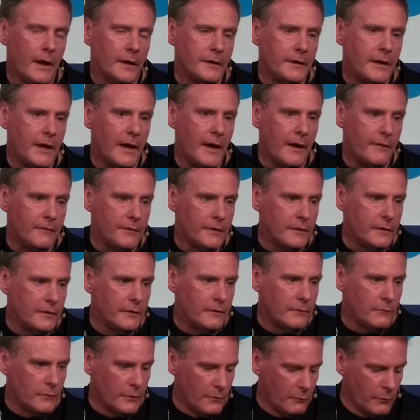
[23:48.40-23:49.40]

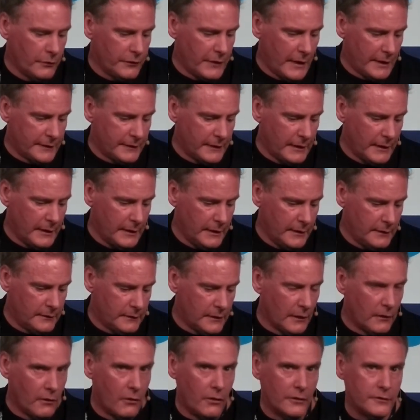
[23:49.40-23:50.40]
Kevin was at the
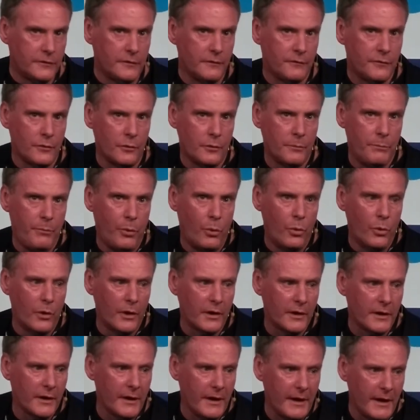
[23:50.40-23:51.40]
launch of the report,
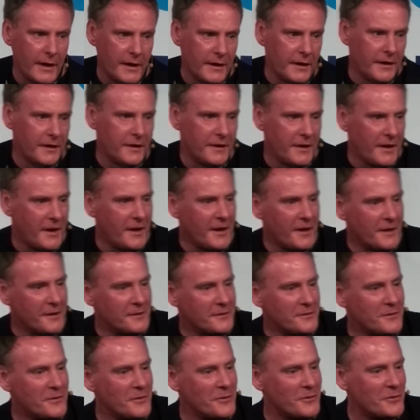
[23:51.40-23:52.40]
and
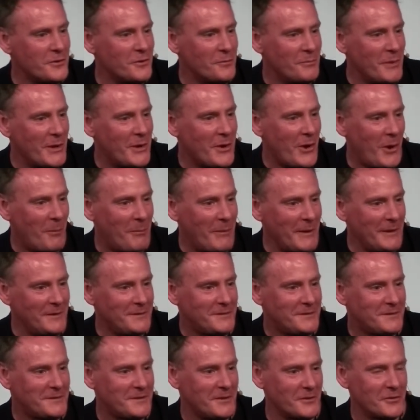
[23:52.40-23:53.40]
there'll be
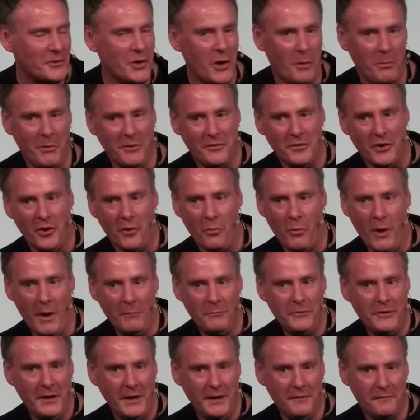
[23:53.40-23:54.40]
copies. There's copies on our
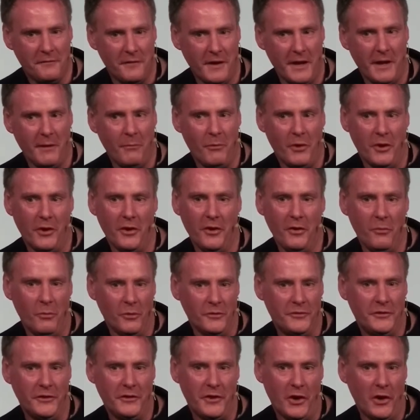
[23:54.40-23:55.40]
website for anybody who
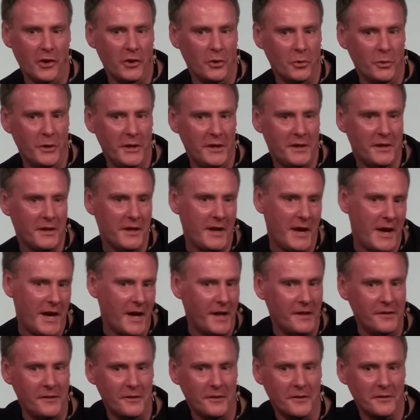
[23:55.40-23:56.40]
wants to download it,
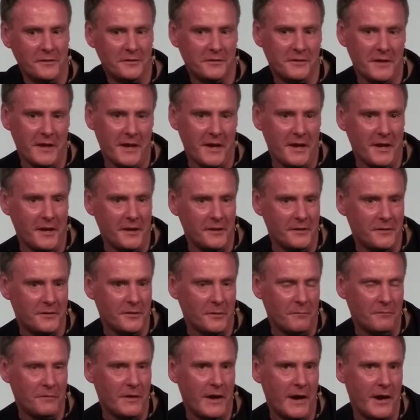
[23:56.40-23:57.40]
and there's
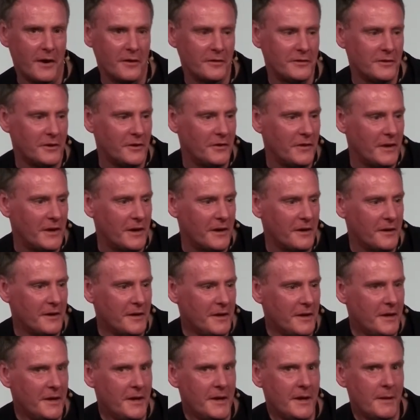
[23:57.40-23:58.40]
some flyers down there.
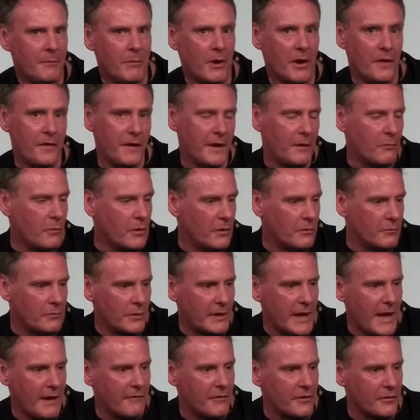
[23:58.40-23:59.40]
But I think with
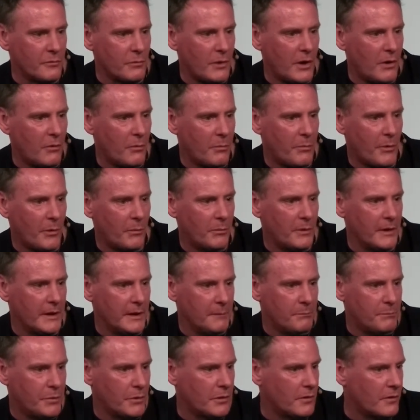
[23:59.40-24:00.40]
Kevin as well, we'll probably
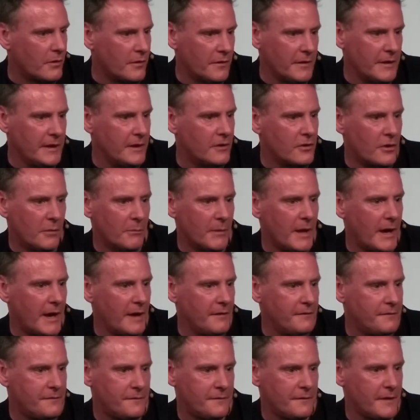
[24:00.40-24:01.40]
put it on the Ecom
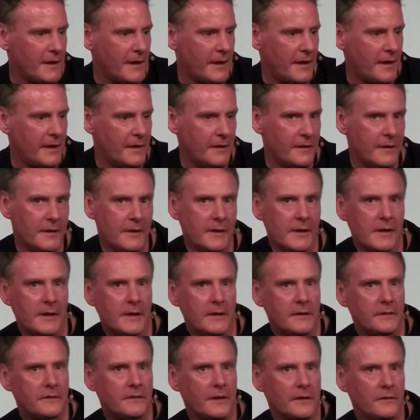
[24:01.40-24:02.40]
Live
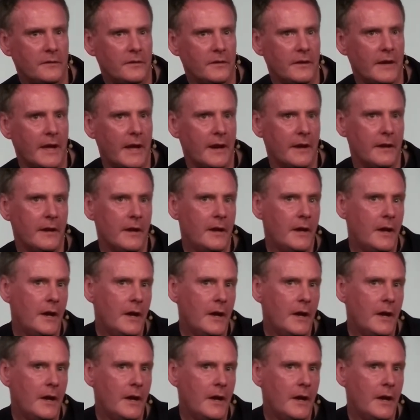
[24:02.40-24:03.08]
site so you can get it.